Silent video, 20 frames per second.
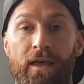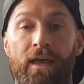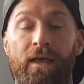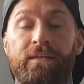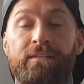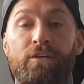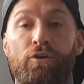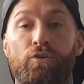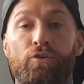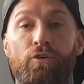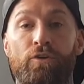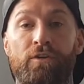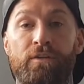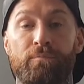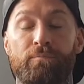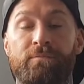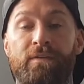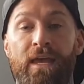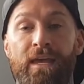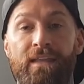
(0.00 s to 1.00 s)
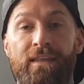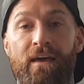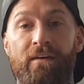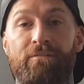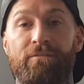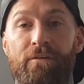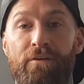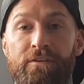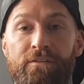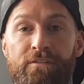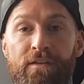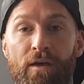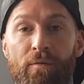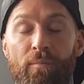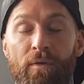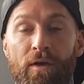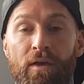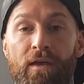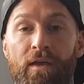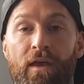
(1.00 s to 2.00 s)
so you can take that first step.
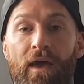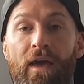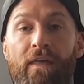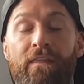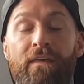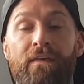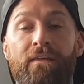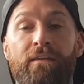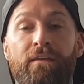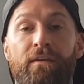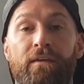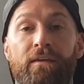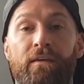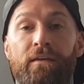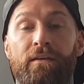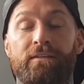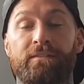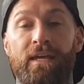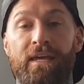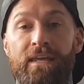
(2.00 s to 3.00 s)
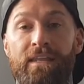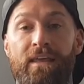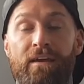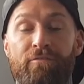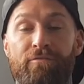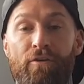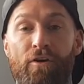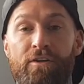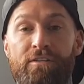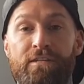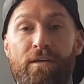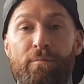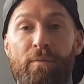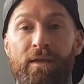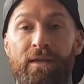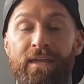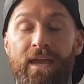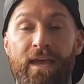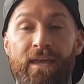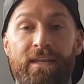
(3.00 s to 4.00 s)
And then taking that first step
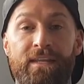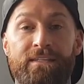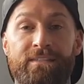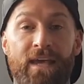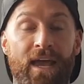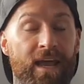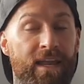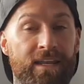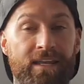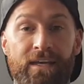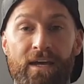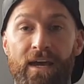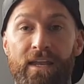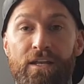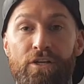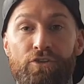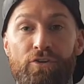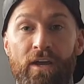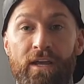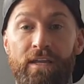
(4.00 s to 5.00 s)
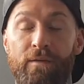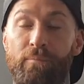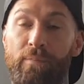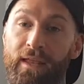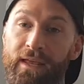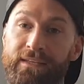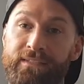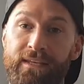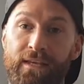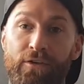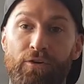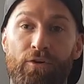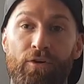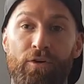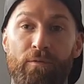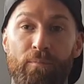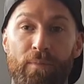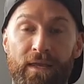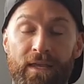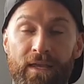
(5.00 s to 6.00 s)
and getting into any kind of training place that you're going
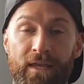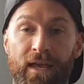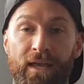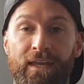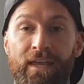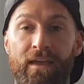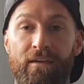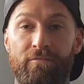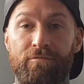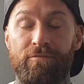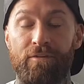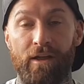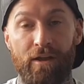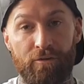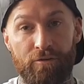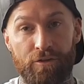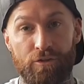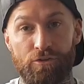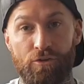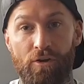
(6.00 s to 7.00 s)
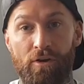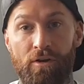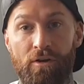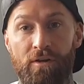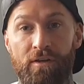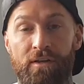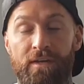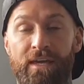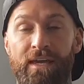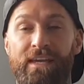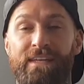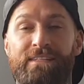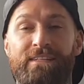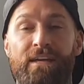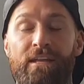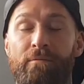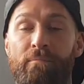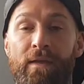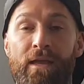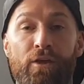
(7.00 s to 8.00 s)
to be and getting fitter and stronger is
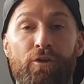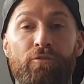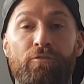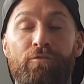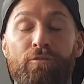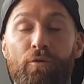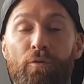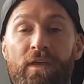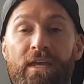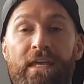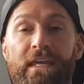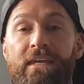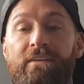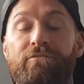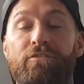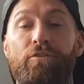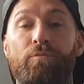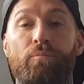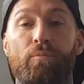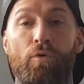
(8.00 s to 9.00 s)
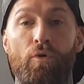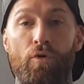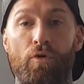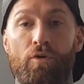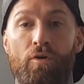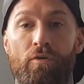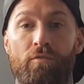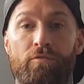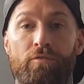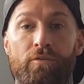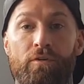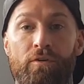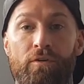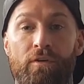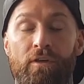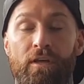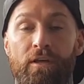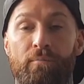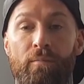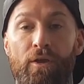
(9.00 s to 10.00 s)
going to make you feel even more confident,
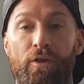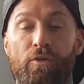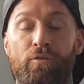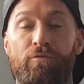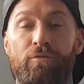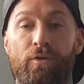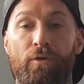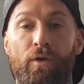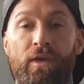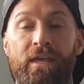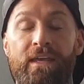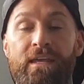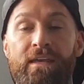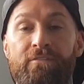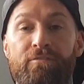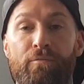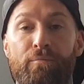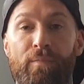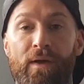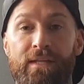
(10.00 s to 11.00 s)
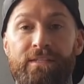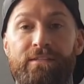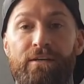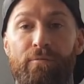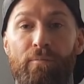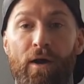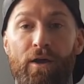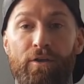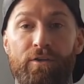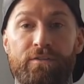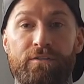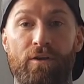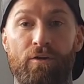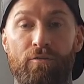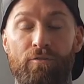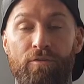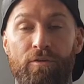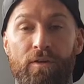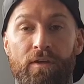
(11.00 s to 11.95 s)
make you feel even better about yourself.